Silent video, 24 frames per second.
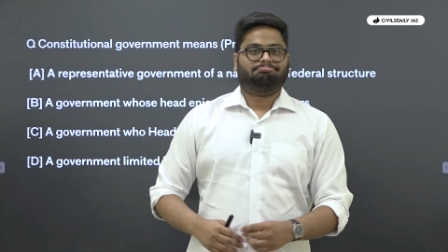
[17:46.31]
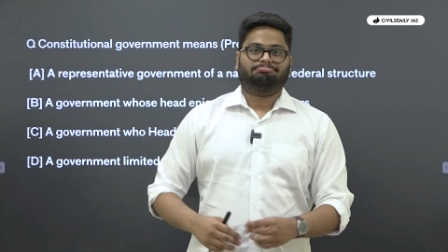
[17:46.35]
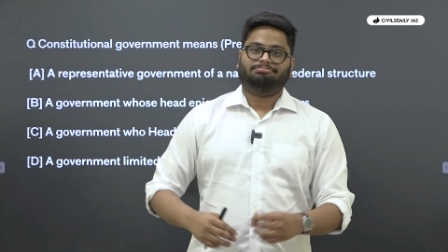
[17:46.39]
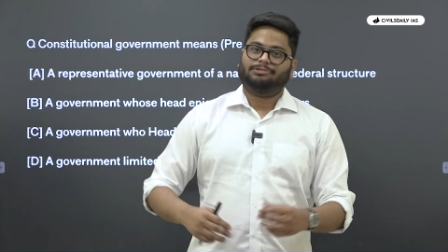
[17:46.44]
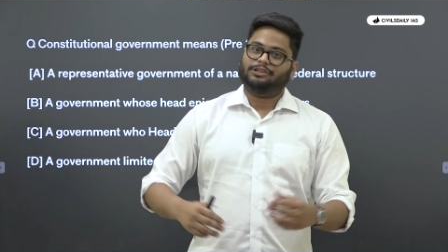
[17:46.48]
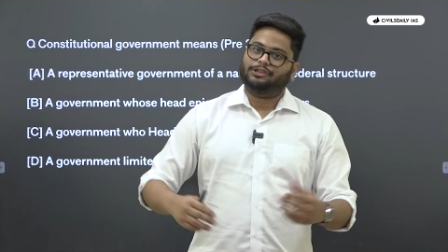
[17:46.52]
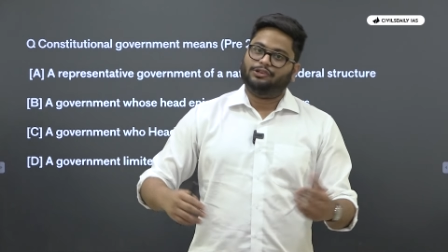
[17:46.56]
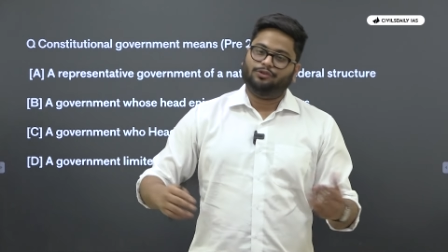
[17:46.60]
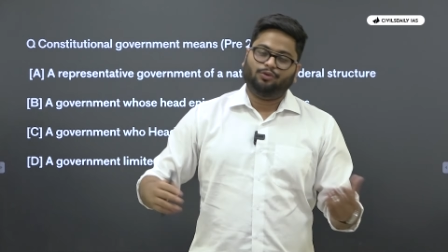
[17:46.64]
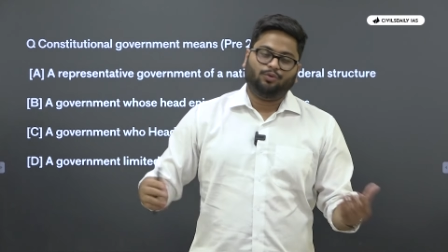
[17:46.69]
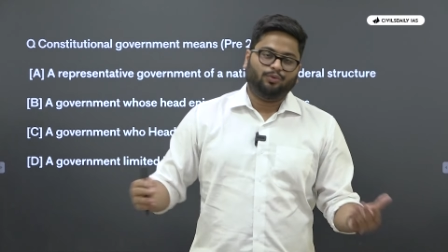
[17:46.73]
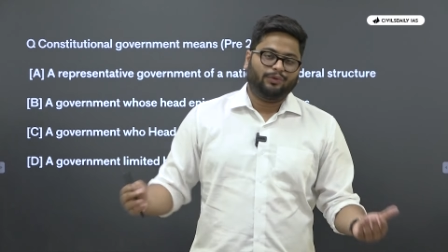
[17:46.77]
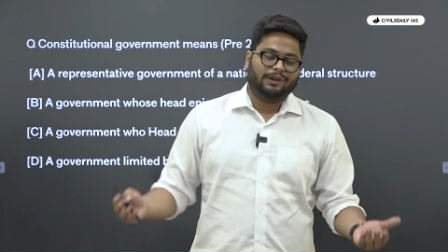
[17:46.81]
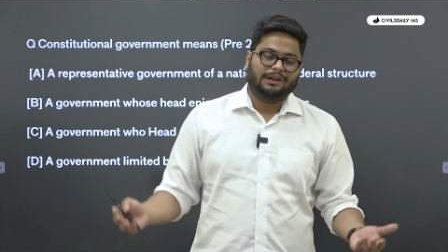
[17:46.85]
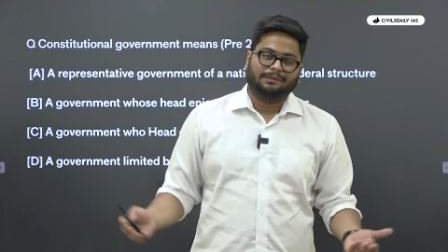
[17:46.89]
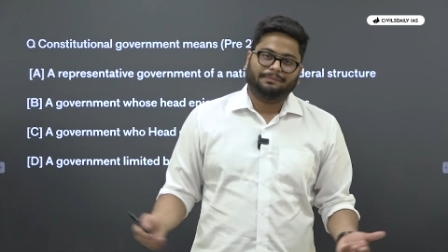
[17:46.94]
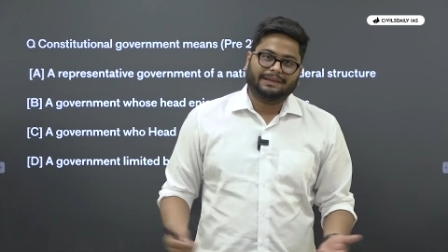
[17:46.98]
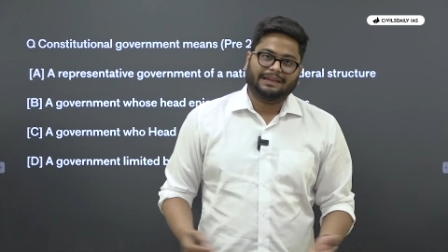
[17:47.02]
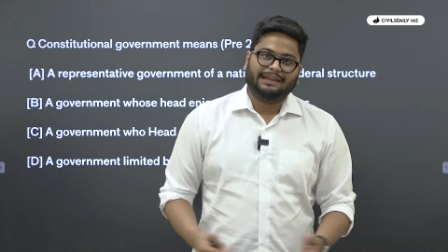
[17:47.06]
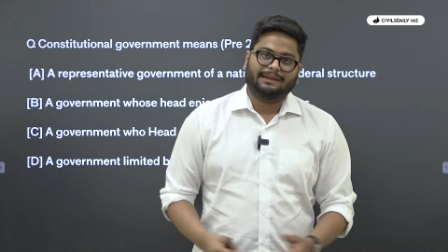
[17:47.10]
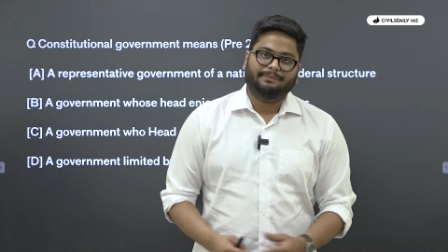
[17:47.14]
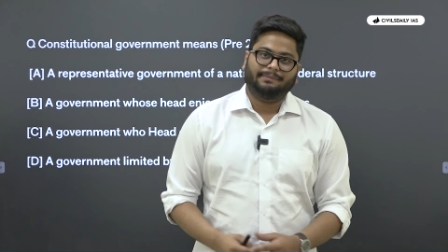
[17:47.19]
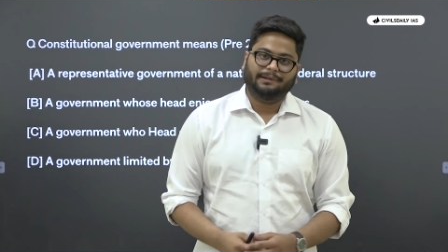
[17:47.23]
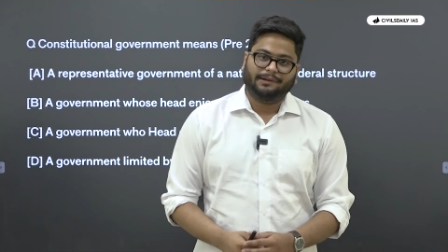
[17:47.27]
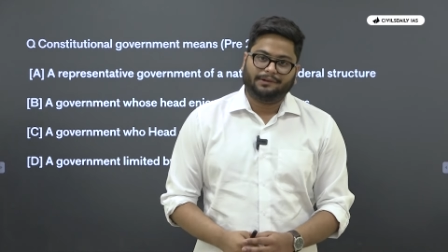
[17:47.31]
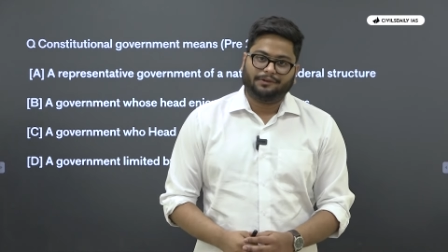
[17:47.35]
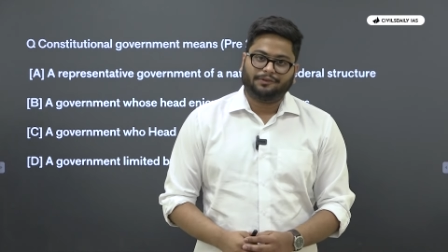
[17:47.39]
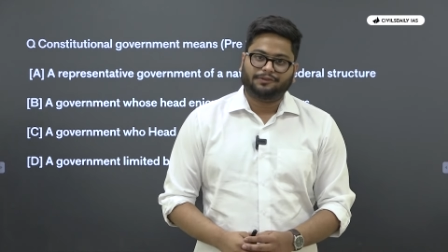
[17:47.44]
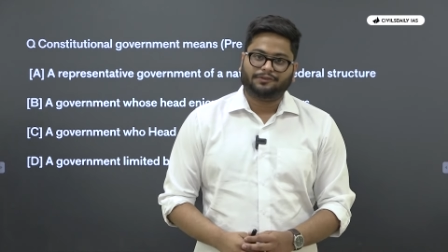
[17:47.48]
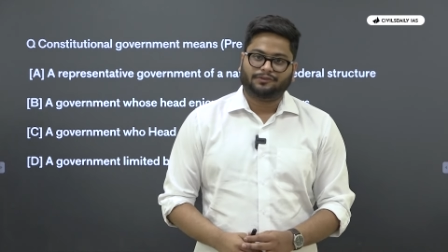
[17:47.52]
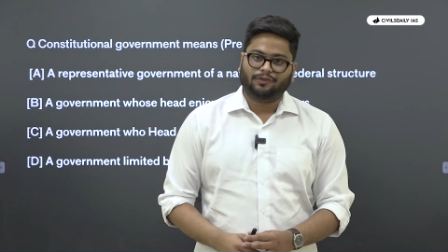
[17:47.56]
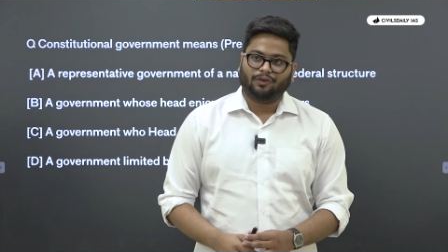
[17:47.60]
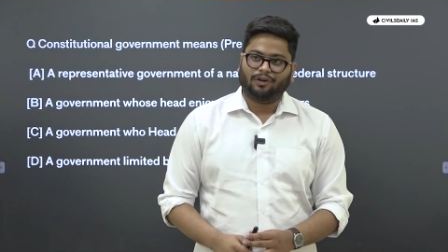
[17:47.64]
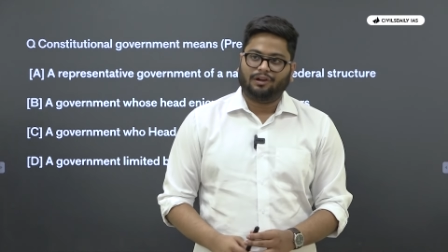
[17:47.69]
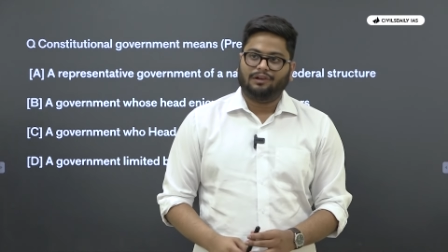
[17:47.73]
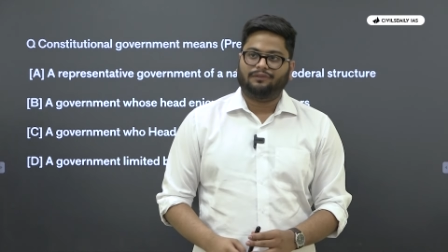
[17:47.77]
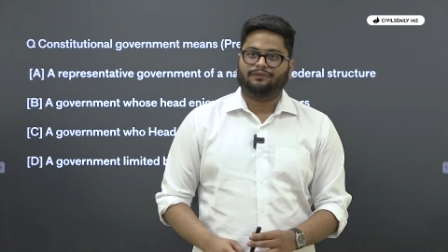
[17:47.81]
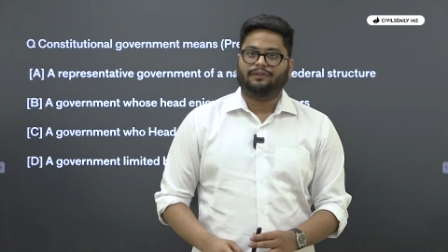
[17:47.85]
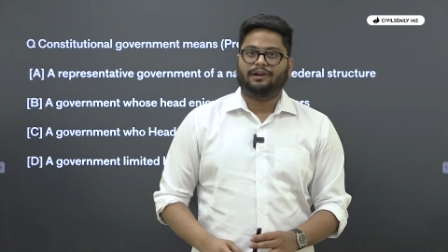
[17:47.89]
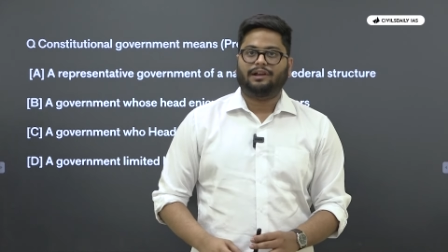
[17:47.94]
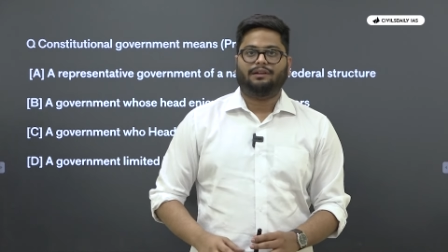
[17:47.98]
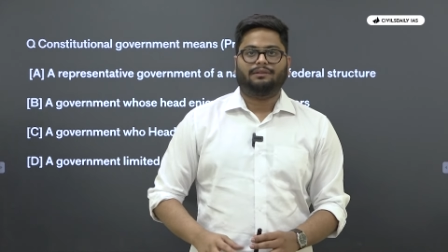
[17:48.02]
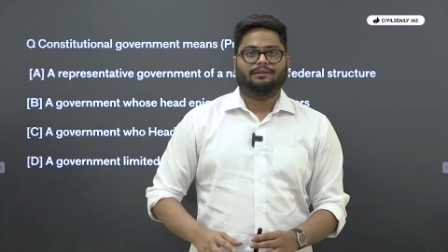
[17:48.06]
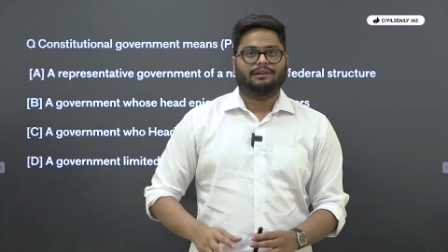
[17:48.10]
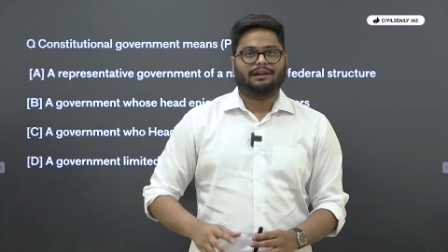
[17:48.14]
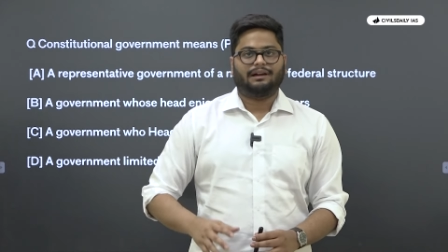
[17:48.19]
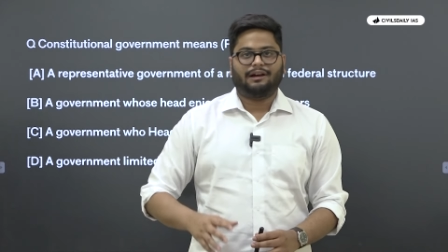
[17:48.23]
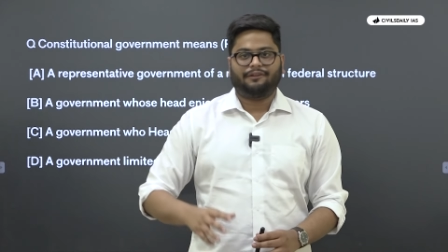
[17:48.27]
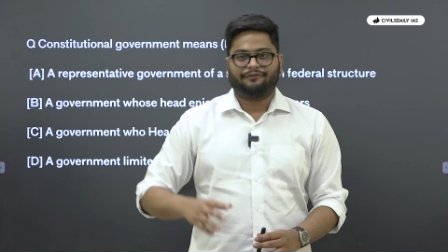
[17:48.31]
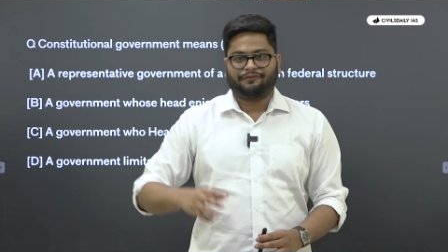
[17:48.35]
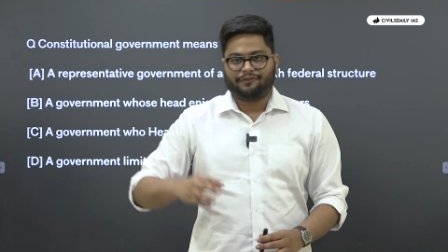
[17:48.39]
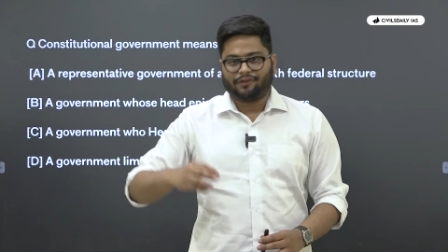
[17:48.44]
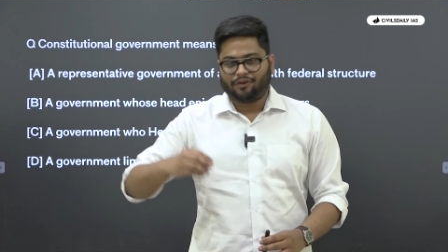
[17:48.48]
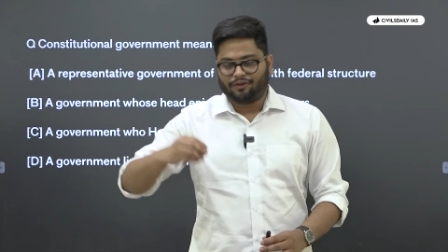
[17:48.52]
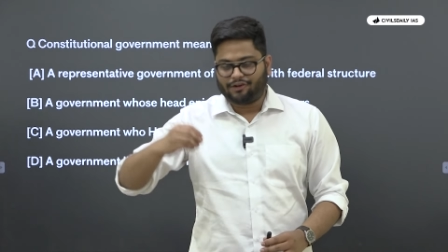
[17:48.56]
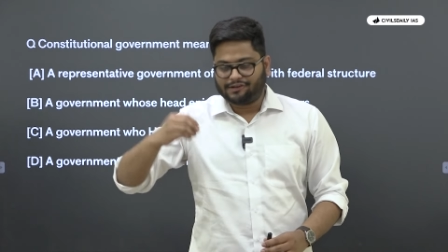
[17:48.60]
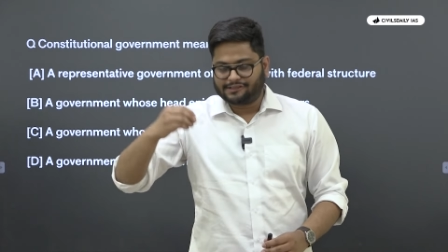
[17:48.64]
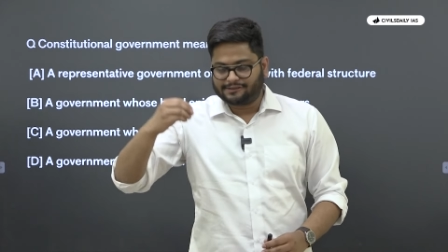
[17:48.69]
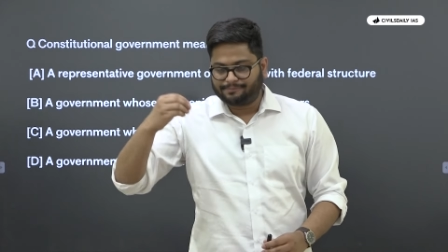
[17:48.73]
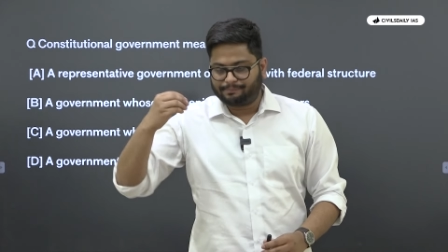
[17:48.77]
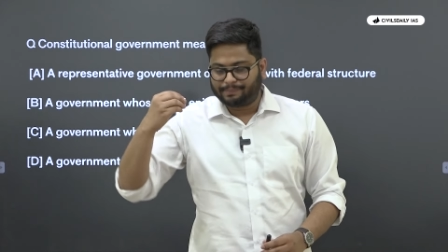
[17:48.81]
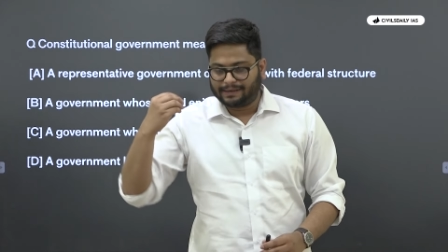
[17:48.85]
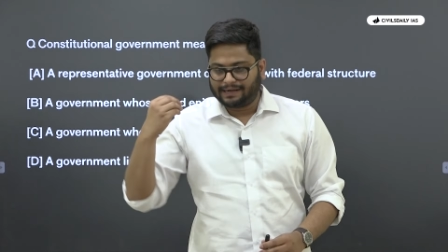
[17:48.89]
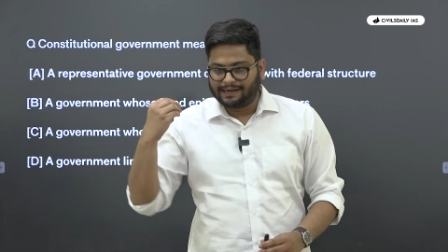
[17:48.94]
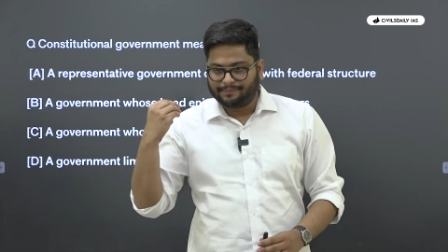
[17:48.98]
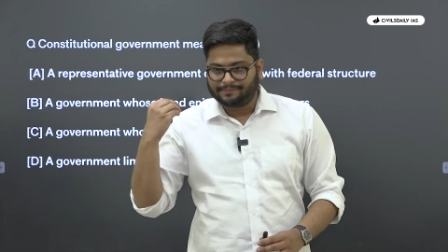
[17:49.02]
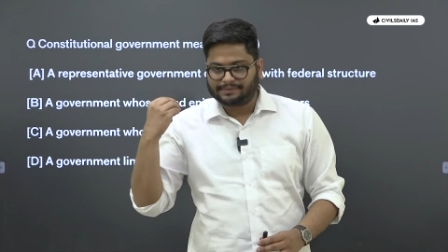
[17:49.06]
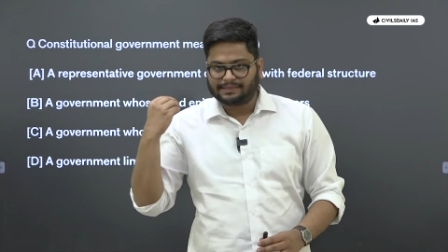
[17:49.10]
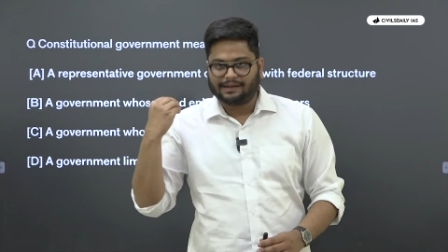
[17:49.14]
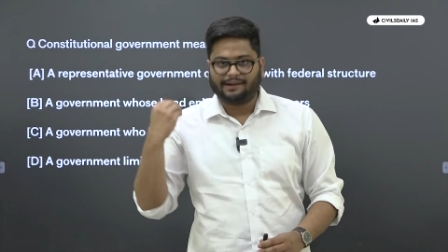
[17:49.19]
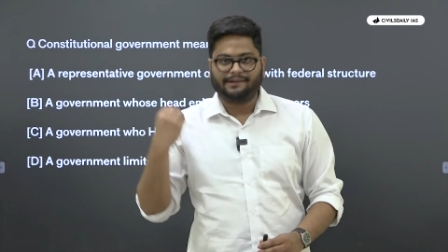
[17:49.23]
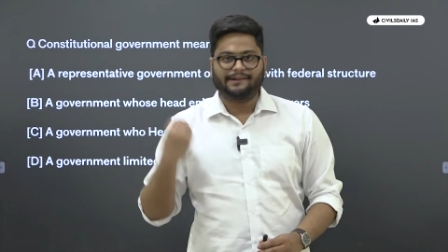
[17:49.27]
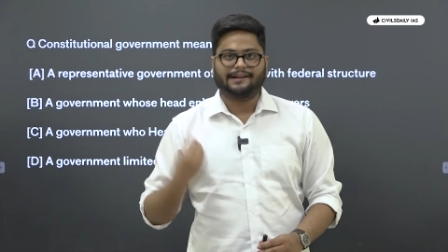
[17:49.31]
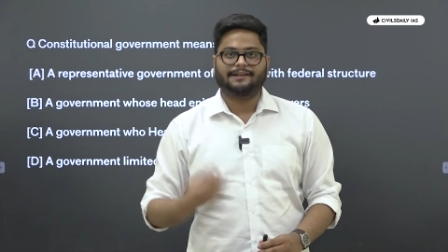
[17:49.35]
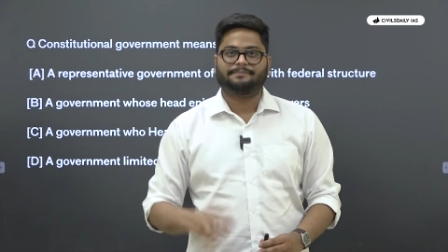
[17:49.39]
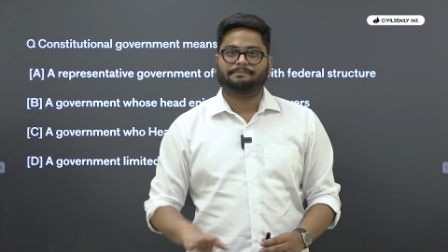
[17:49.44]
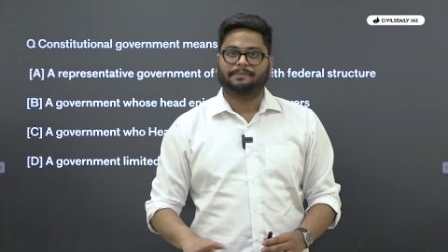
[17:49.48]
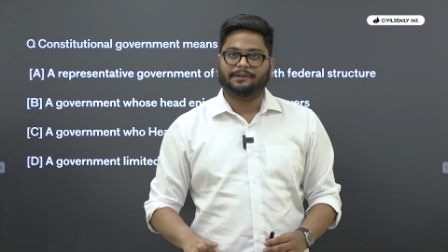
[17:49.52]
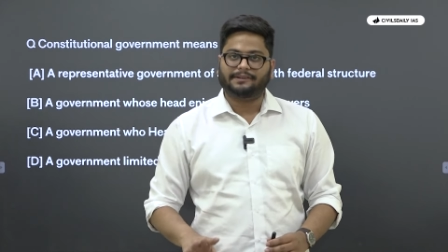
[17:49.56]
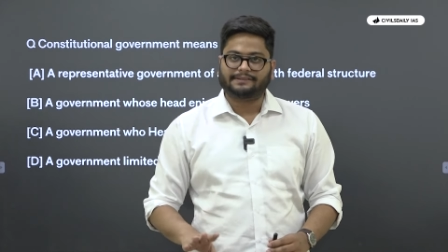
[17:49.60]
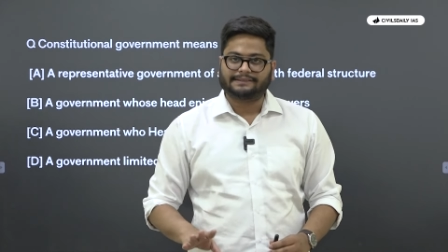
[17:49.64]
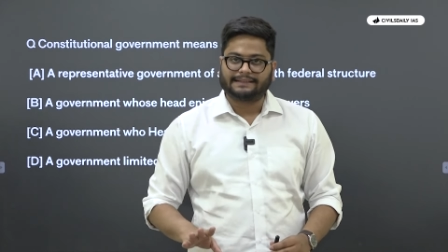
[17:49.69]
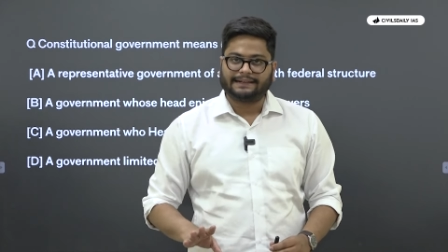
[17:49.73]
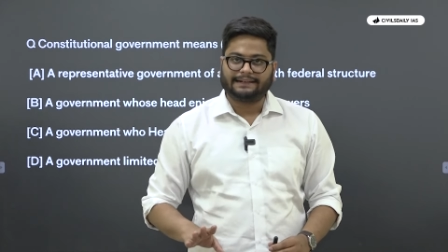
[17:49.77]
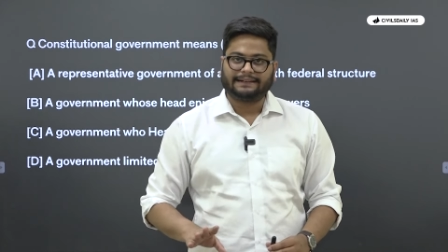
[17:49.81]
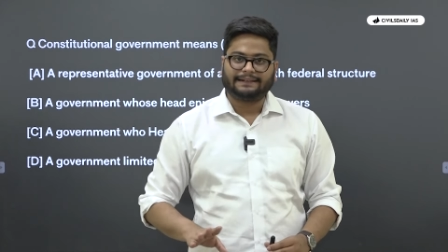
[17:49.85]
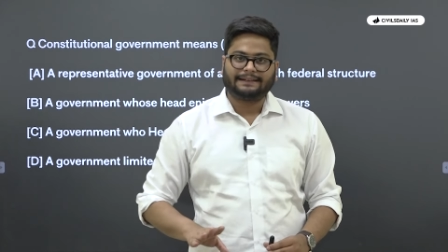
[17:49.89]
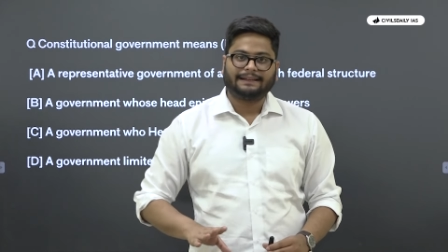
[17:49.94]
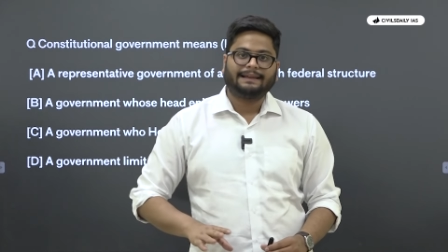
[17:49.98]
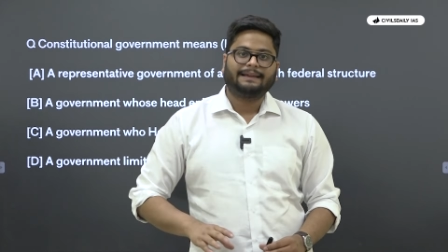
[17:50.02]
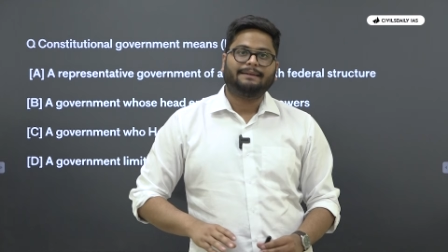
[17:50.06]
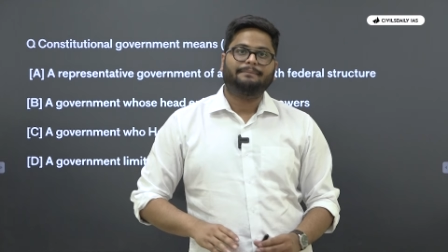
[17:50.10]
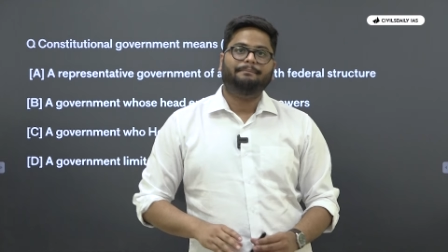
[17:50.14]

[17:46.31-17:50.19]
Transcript: you will be able to solve, of course, prelims one hundred percent,